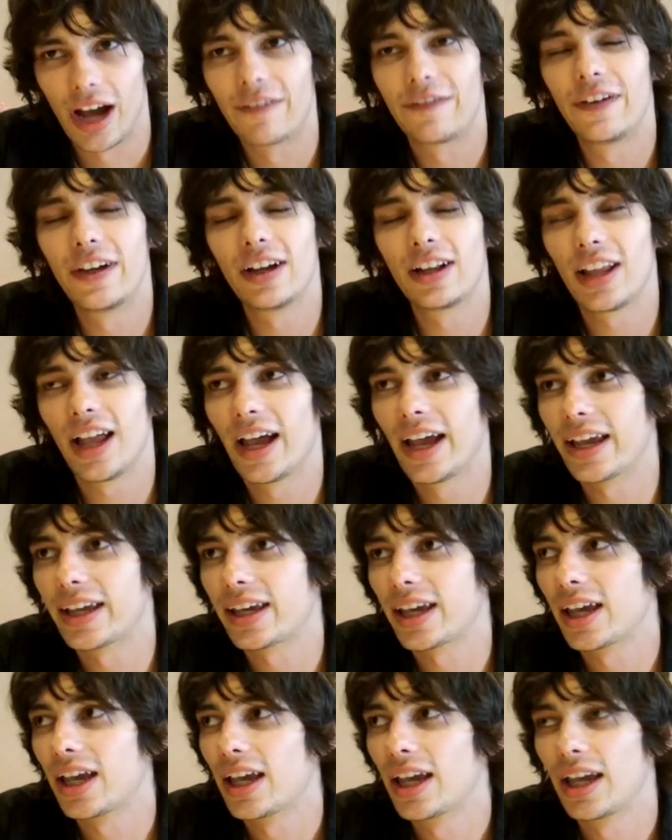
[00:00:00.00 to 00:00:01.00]
I feel like
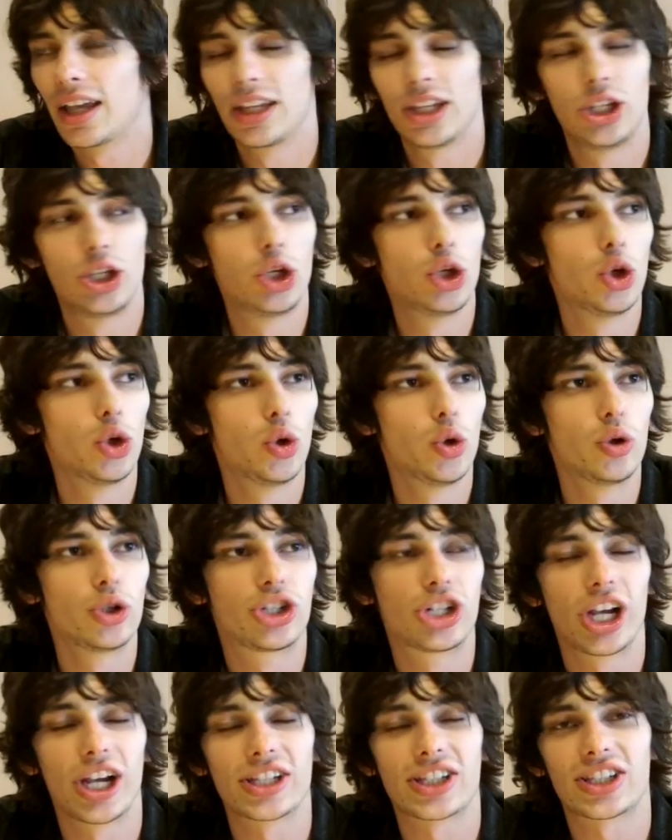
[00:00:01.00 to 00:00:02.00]
you
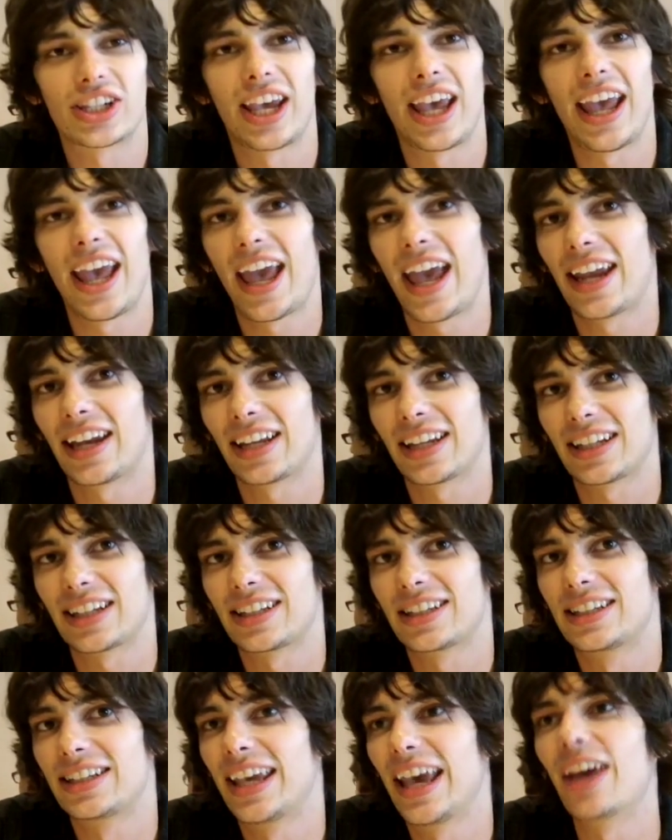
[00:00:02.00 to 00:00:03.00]
just can't
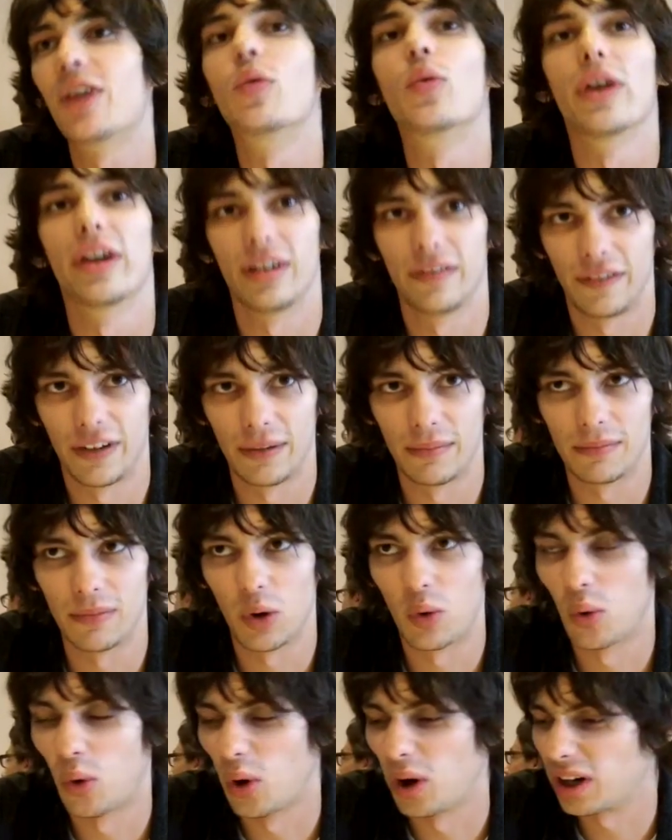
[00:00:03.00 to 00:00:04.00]
get rid of him.